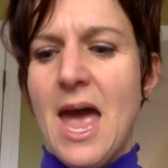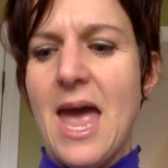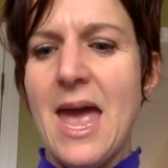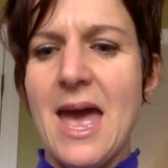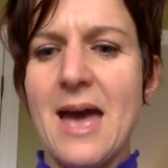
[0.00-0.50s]

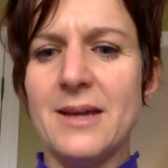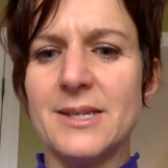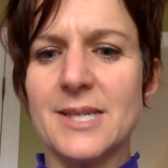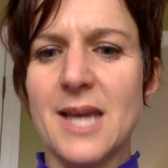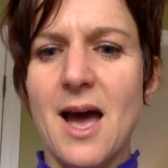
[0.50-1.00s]

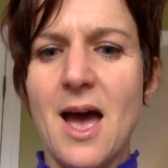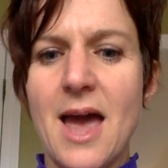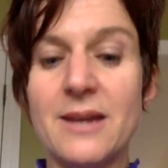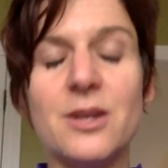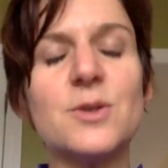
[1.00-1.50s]
And, uh,
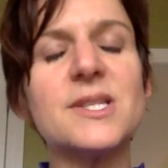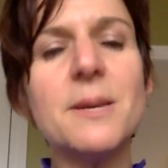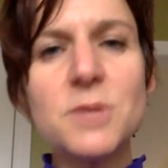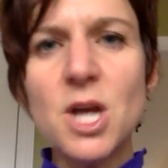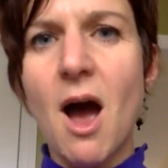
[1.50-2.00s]
and you know,
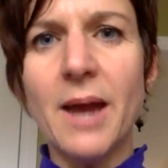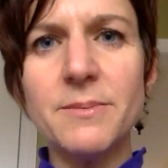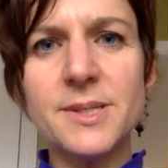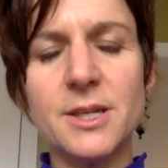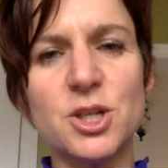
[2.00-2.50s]

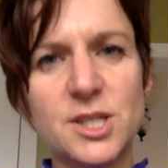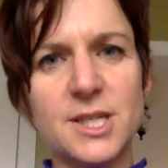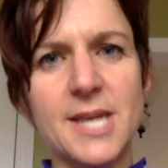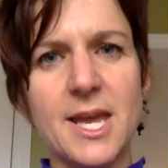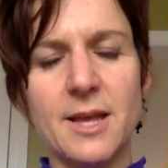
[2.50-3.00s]
sometimes, just to
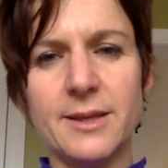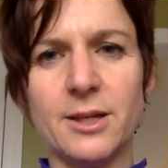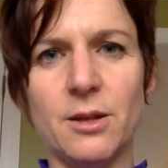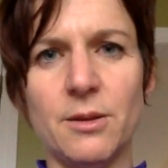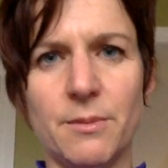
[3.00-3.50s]
take a
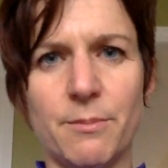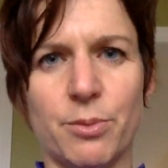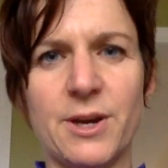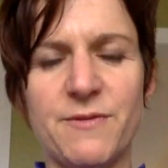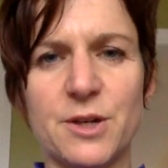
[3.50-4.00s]
little
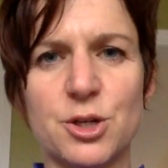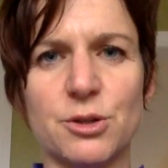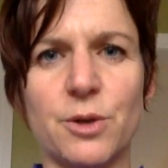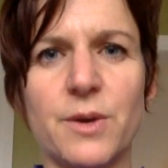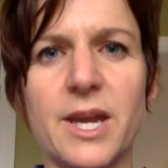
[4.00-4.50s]
brief
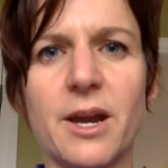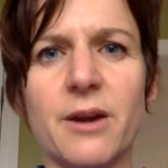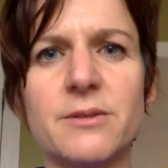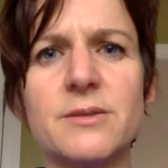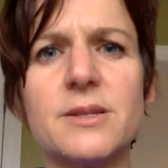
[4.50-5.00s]
interlude
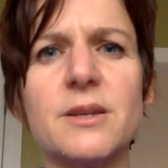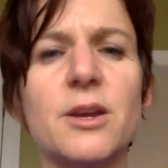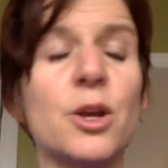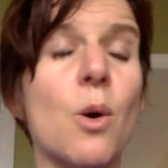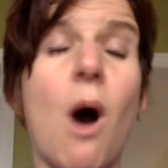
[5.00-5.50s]
here,
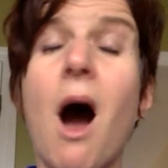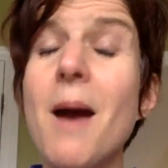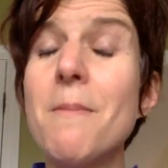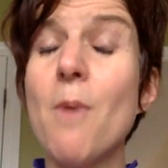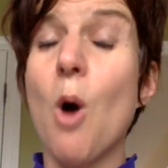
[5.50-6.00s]
you know,
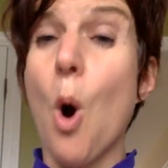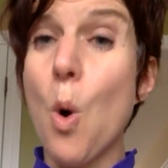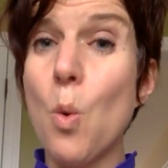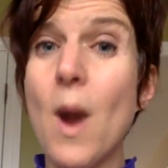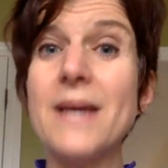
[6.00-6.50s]
I'm
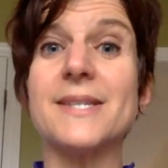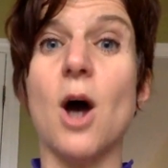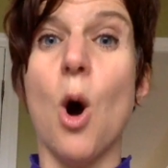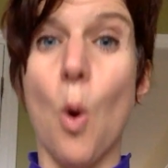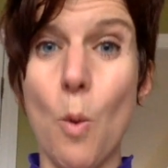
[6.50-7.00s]
always
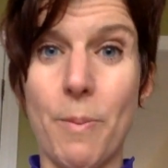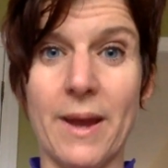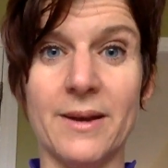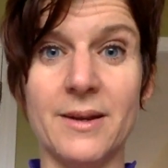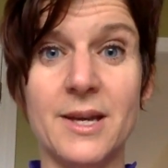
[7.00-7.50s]

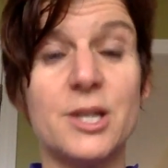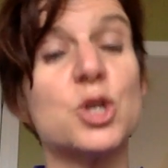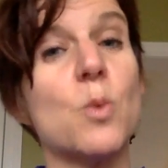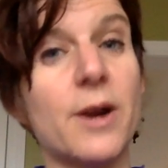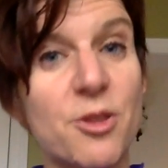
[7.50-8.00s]
open
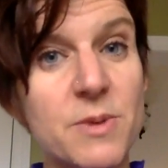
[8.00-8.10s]
to what other